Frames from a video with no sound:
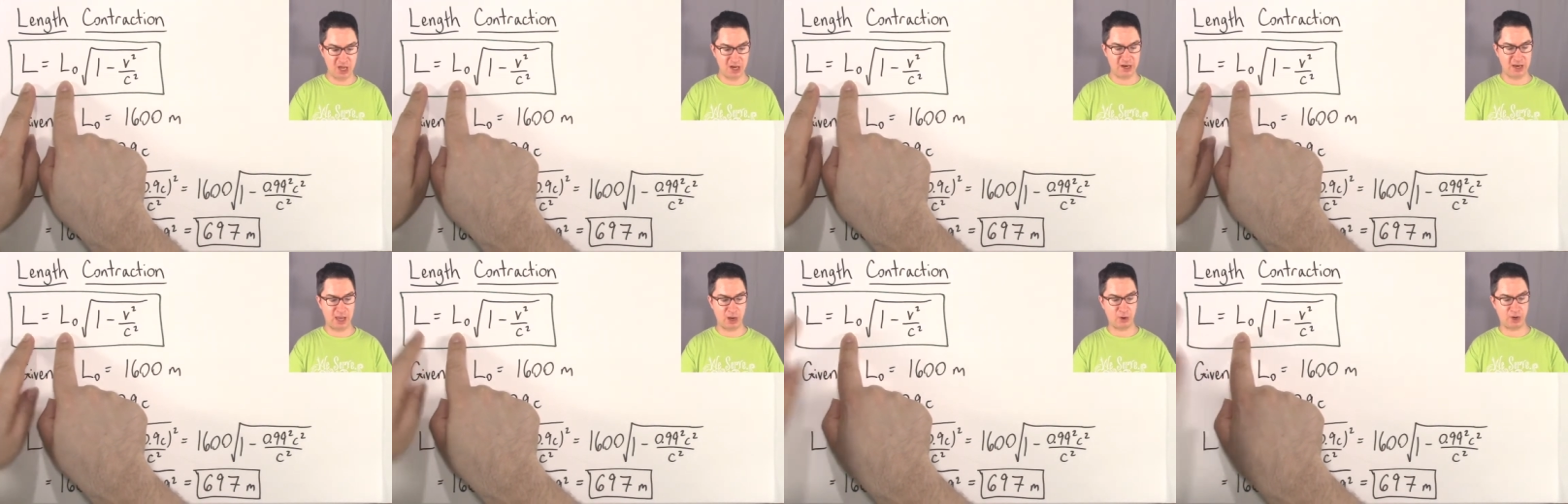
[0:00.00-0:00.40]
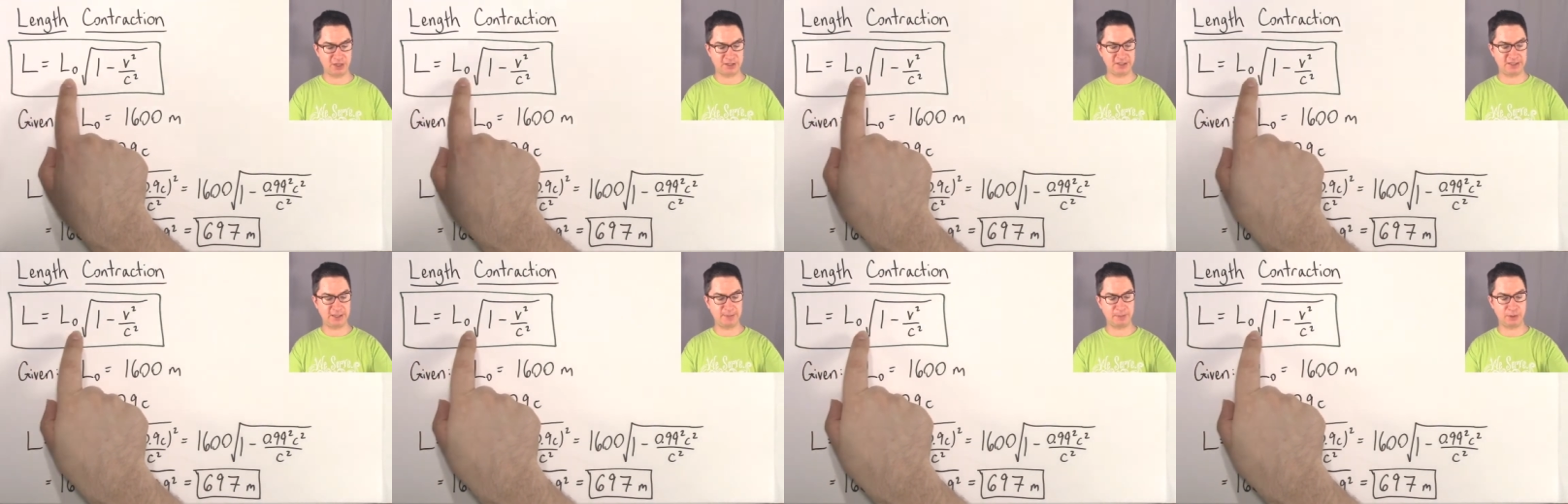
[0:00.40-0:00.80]
Now, a
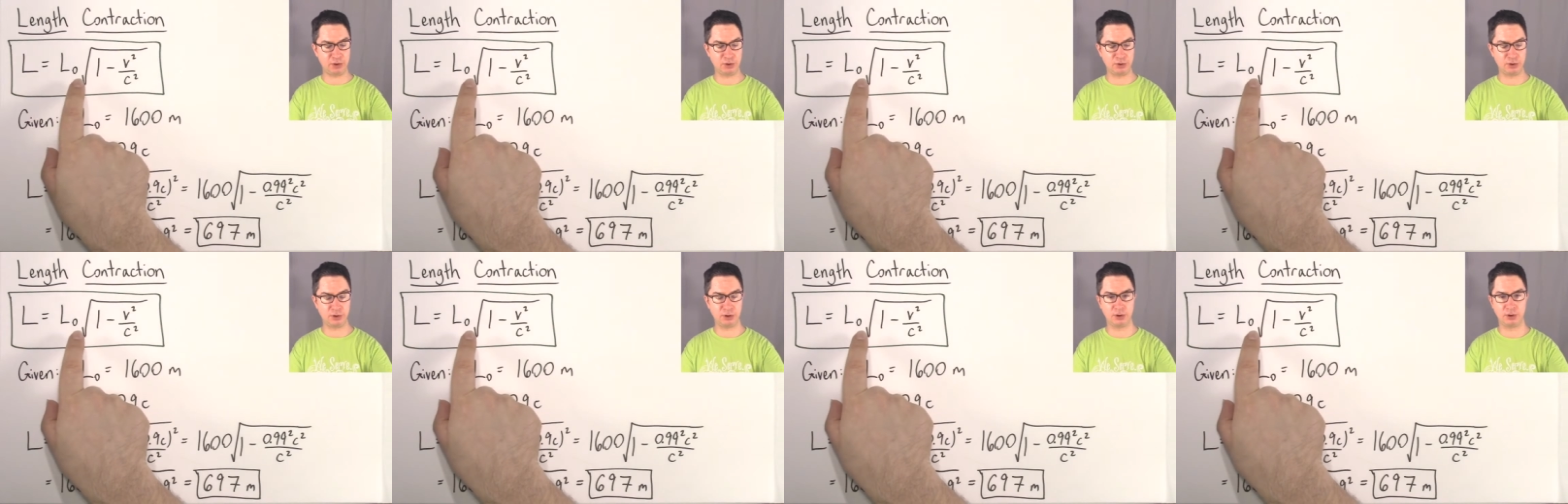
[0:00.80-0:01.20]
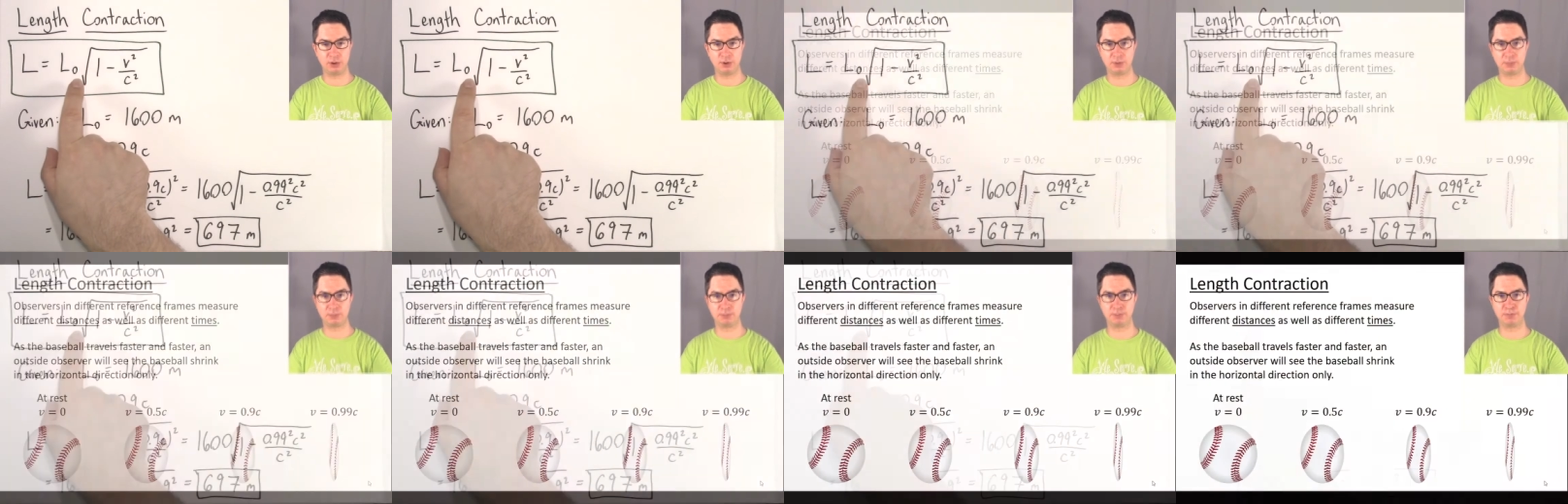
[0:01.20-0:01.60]
typical
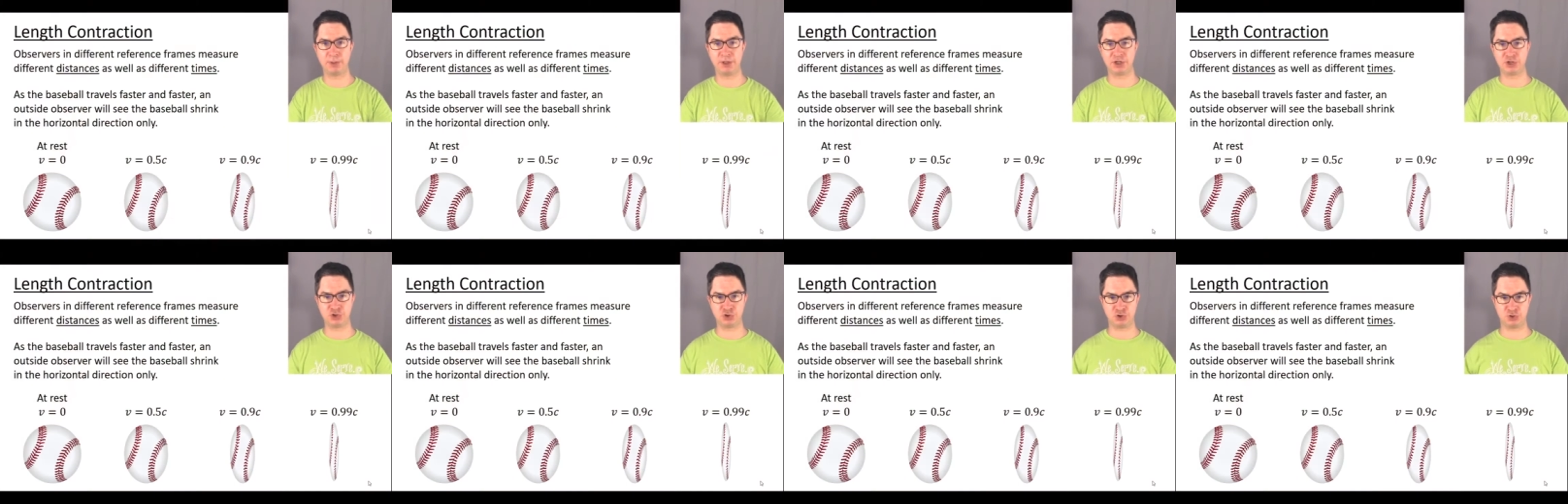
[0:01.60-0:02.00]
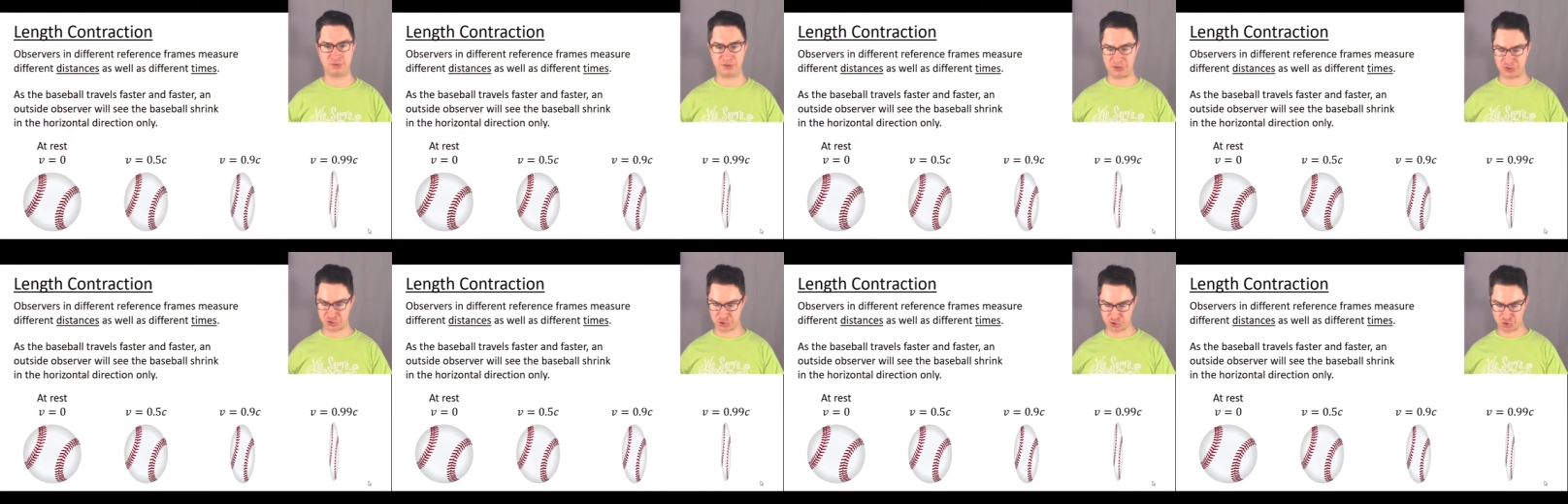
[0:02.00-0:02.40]
picture
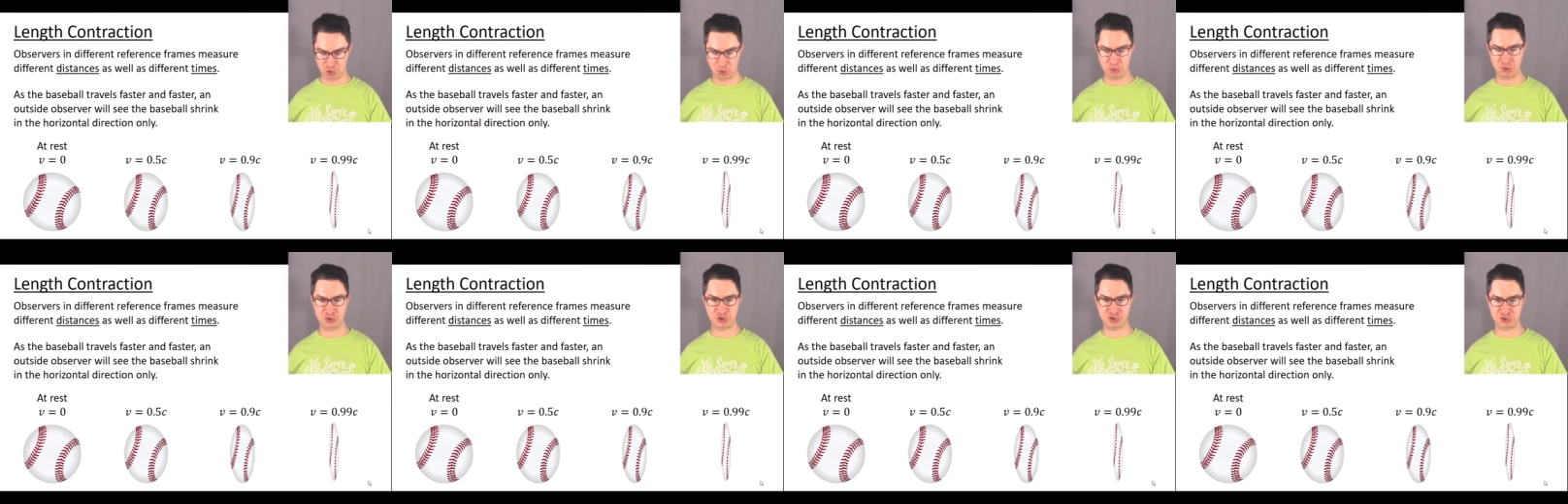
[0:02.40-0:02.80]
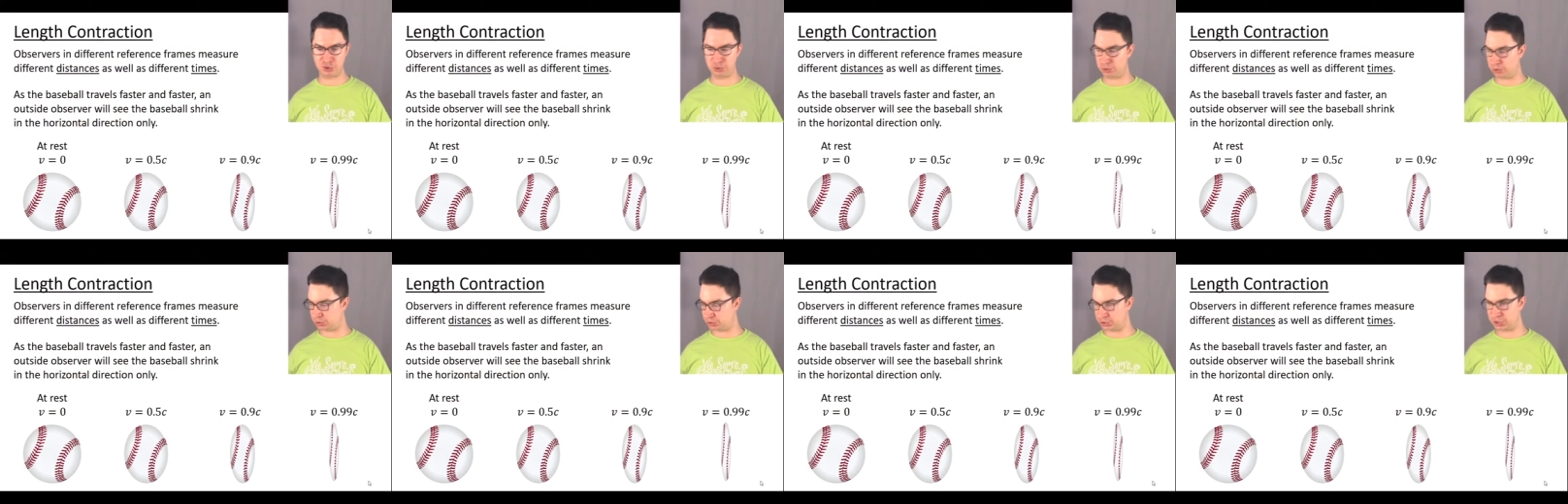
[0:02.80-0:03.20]
that's shown to
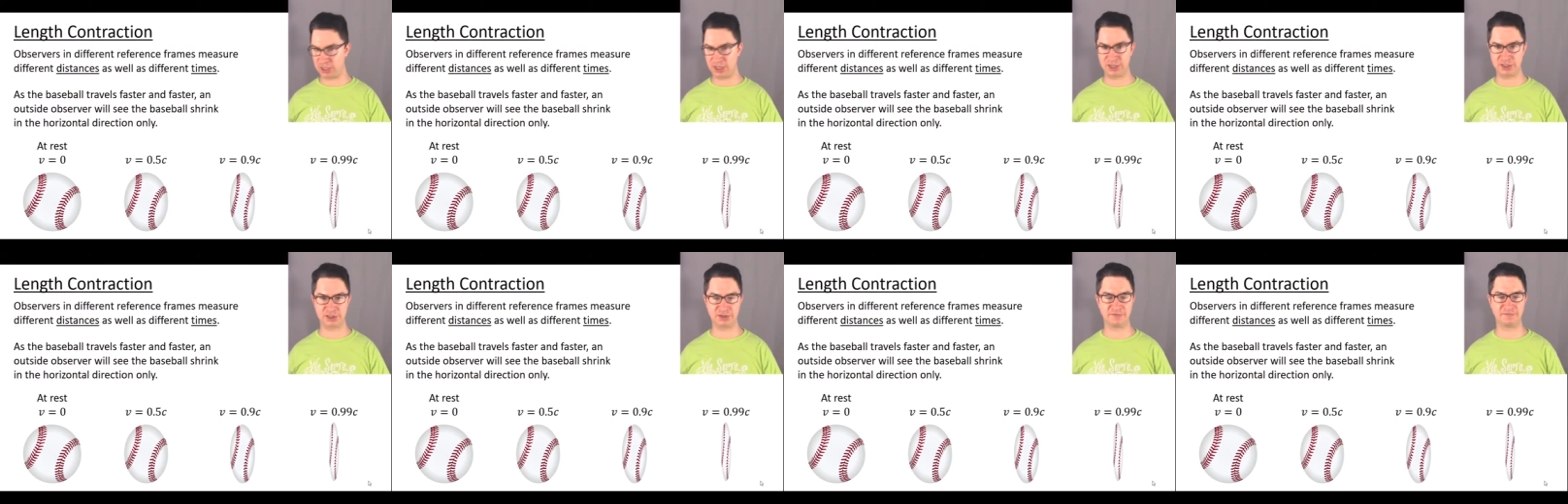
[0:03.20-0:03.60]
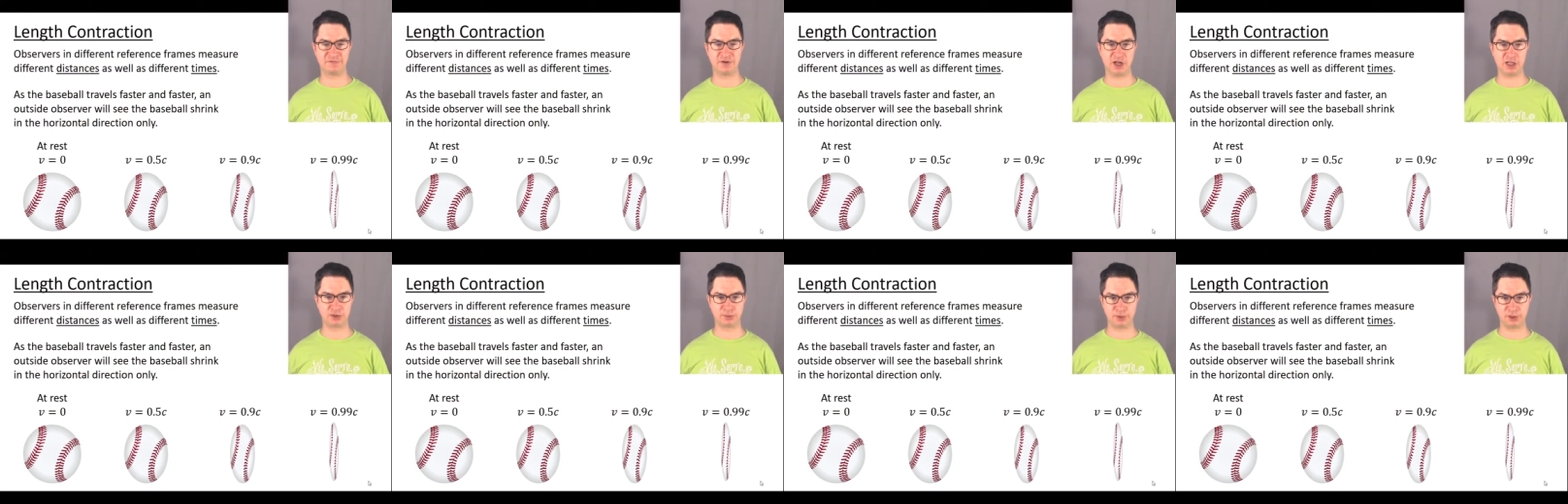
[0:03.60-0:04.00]
students is the
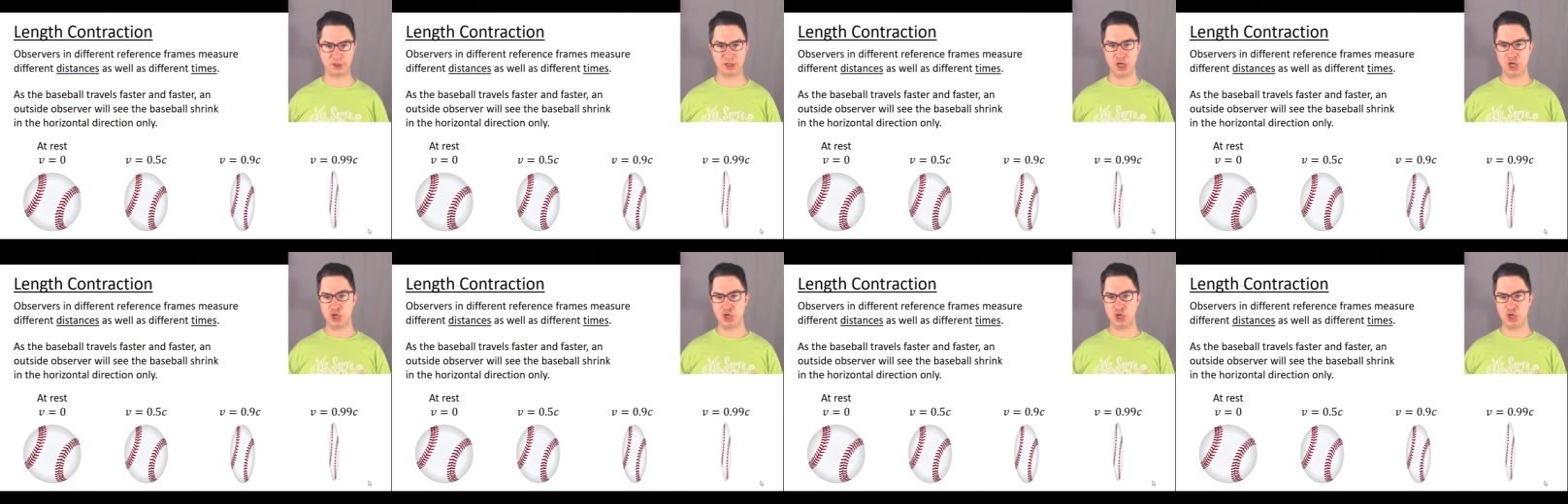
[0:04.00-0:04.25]
following